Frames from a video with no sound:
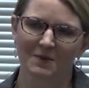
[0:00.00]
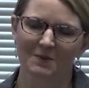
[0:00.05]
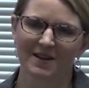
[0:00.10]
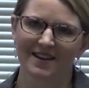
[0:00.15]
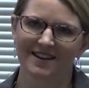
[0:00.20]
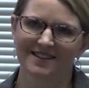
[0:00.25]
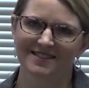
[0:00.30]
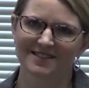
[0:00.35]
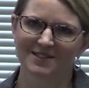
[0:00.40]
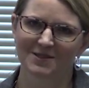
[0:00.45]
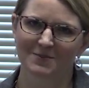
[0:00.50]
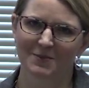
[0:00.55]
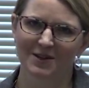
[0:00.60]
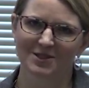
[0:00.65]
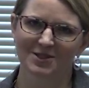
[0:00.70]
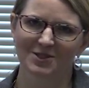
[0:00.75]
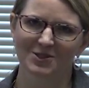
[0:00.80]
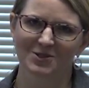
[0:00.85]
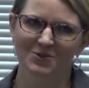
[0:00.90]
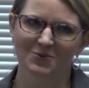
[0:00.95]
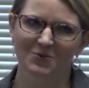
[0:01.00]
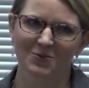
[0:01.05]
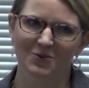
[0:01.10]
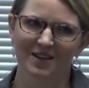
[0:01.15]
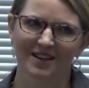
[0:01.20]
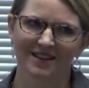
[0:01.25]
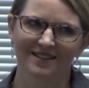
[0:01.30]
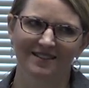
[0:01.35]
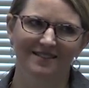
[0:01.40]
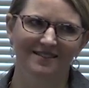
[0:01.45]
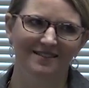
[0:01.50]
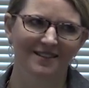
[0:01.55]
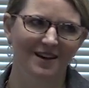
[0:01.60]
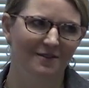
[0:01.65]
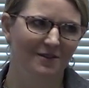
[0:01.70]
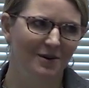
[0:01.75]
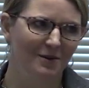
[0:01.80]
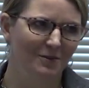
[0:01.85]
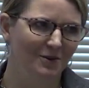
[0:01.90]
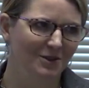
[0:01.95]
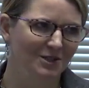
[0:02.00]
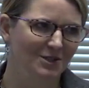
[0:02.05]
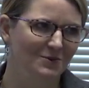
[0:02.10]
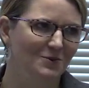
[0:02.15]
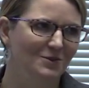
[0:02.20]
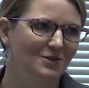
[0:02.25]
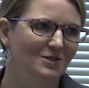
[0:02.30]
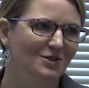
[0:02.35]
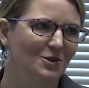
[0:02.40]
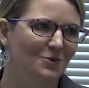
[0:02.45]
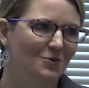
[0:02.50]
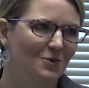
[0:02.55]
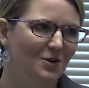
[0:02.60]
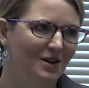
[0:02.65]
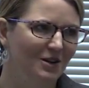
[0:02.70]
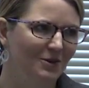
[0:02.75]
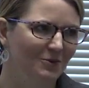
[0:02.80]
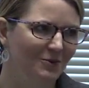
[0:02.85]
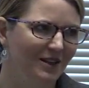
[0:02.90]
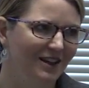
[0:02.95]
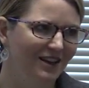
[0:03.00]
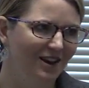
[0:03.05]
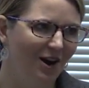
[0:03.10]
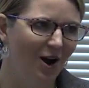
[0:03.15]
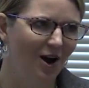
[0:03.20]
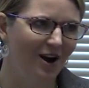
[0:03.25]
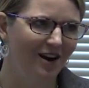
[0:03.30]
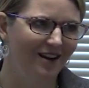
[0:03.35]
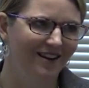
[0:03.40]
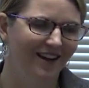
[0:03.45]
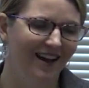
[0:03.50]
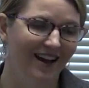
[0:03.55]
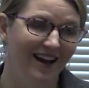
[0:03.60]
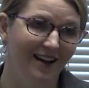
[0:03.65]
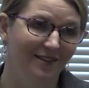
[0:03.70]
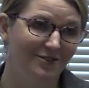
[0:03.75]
Because as much as we love our principals, they're working really hard. I